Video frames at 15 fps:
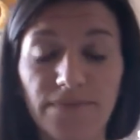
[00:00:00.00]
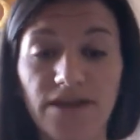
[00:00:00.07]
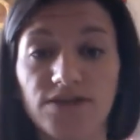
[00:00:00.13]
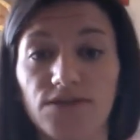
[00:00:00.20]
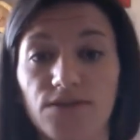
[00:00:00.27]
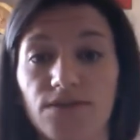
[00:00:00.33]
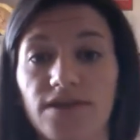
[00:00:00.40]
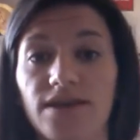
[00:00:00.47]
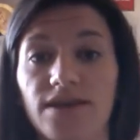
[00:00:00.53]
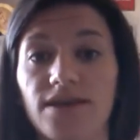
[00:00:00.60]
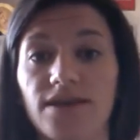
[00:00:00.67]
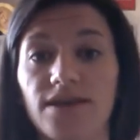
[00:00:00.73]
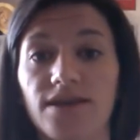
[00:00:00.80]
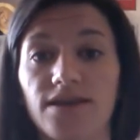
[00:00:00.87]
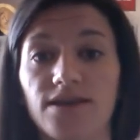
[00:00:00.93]
So
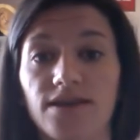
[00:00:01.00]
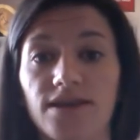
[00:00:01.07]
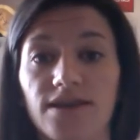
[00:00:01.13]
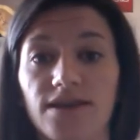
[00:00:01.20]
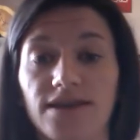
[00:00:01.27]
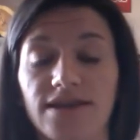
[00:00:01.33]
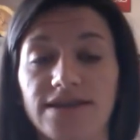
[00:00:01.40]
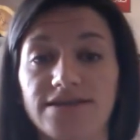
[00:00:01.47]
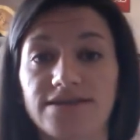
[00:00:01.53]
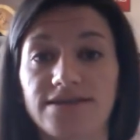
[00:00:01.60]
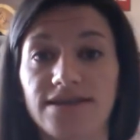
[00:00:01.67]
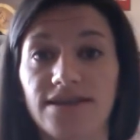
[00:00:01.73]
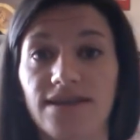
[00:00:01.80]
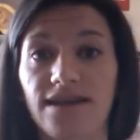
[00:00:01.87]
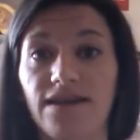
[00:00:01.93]
they can
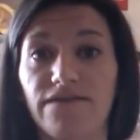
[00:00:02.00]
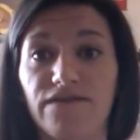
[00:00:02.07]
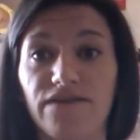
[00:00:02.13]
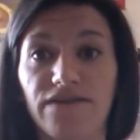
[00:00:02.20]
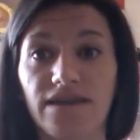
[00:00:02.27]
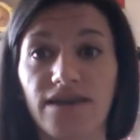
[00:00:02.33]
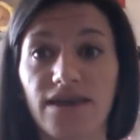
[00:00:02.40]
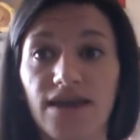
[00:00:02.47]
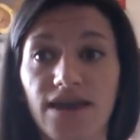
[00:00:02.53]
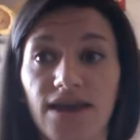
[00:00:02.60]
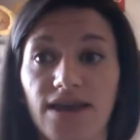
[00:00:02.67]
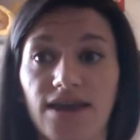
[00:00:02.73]
see that everything